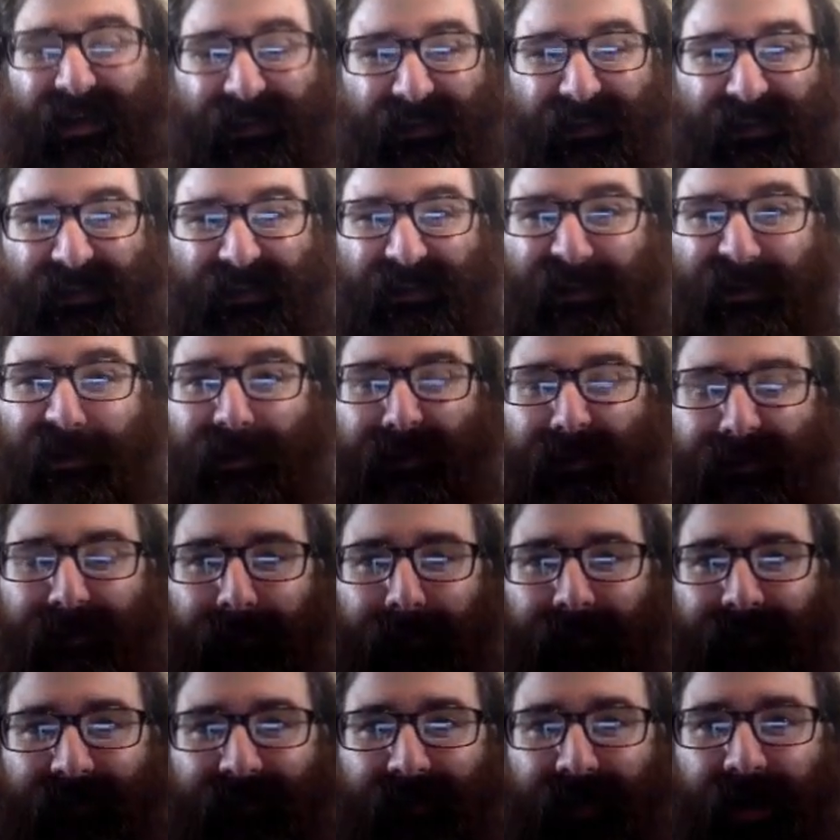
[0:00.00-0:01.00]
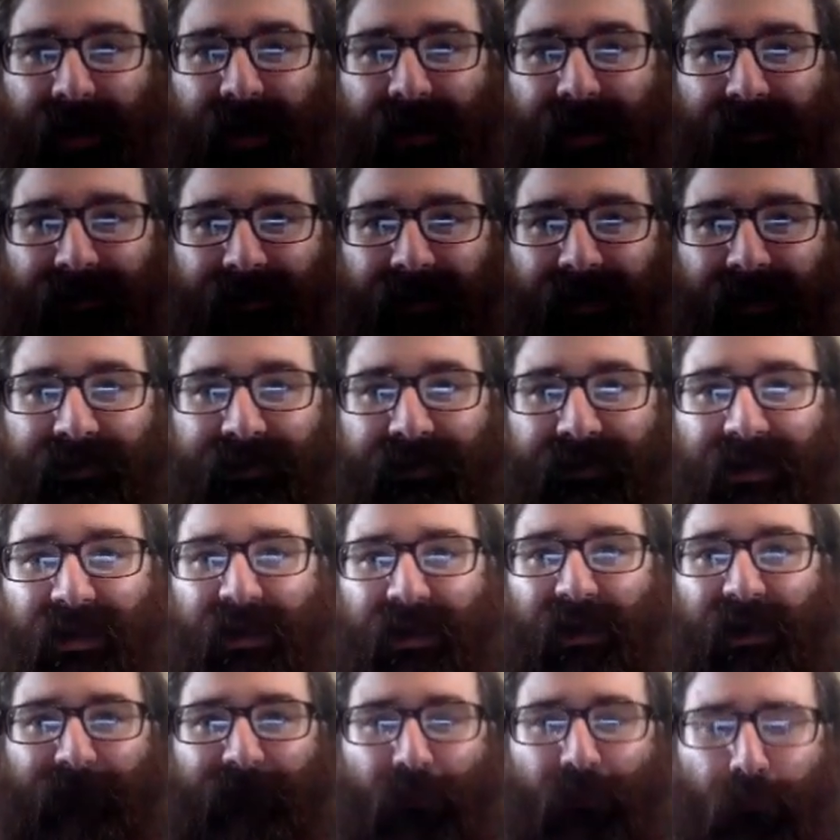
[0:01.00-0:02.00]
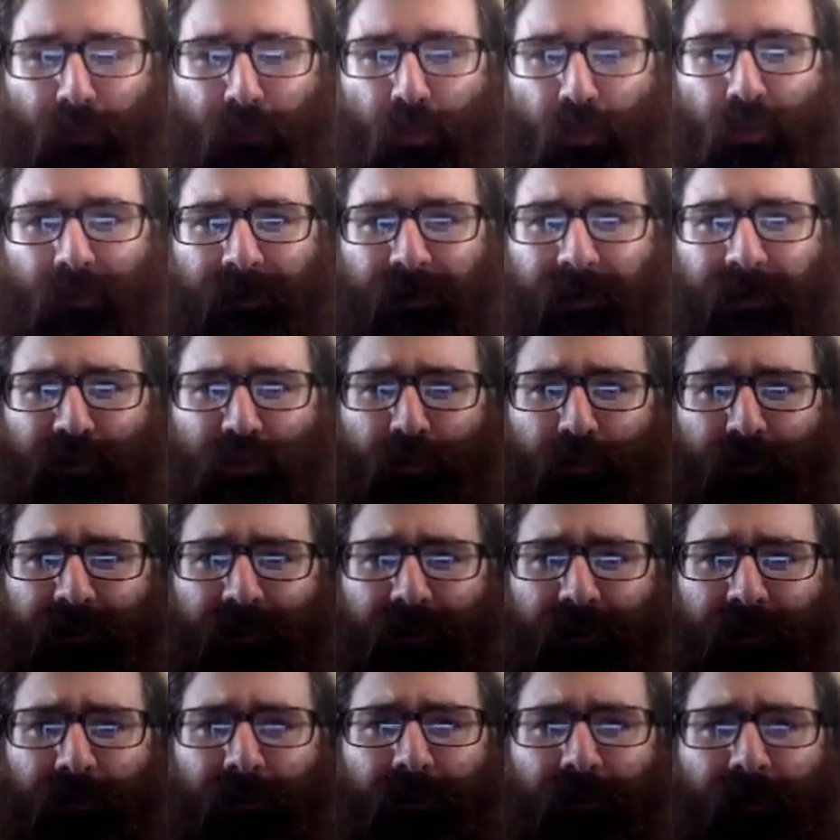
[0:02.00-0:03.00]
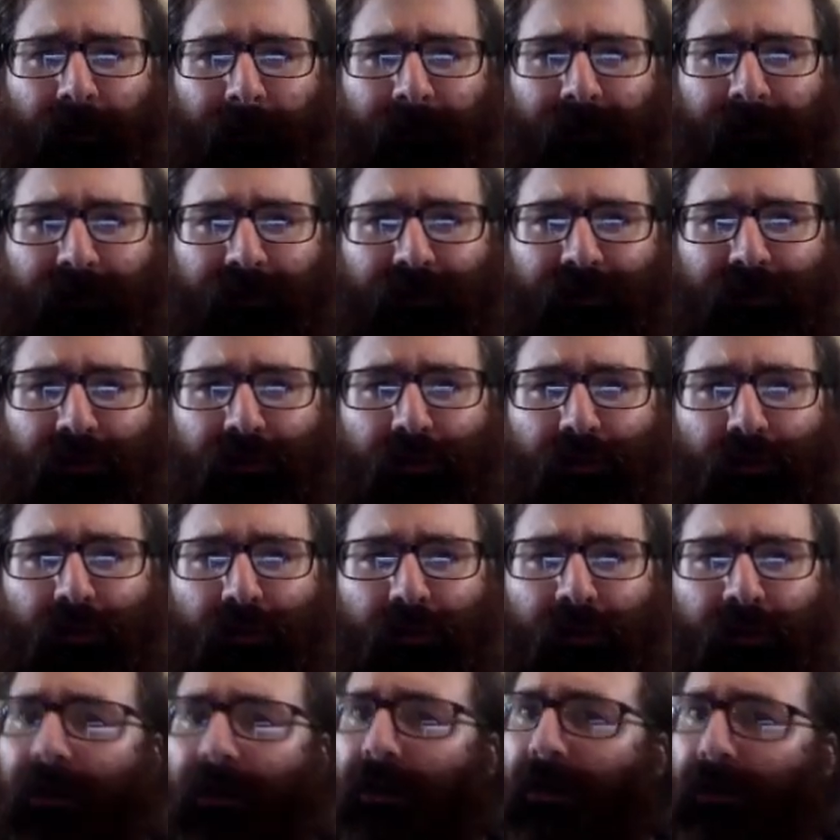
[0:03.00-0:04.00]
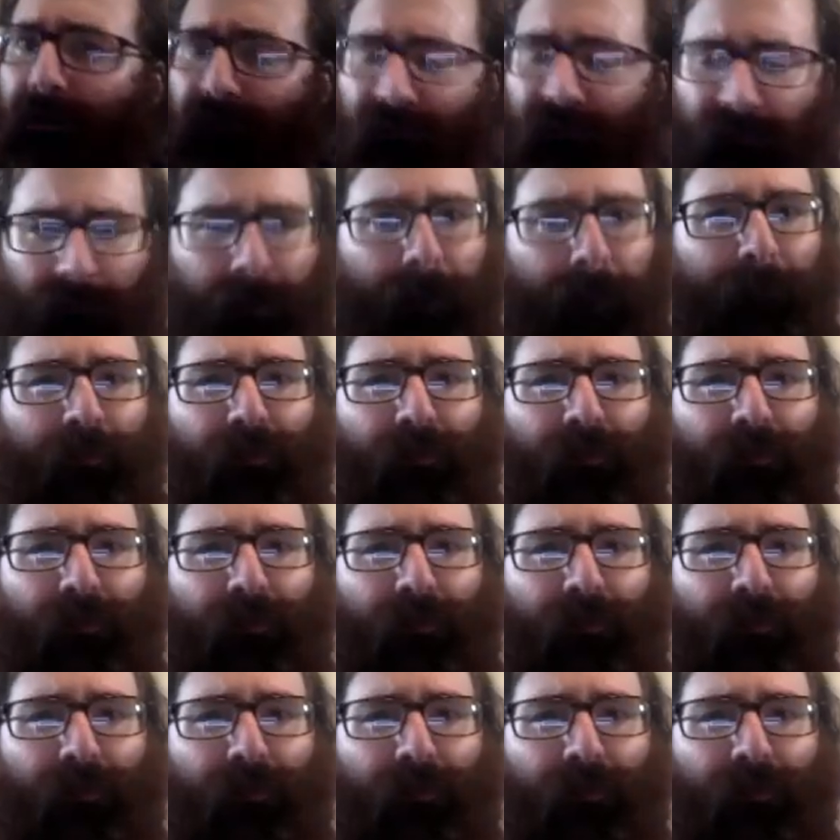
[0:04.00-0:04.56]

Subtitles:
the scenes on this content and for more lecture material coming soon. Remember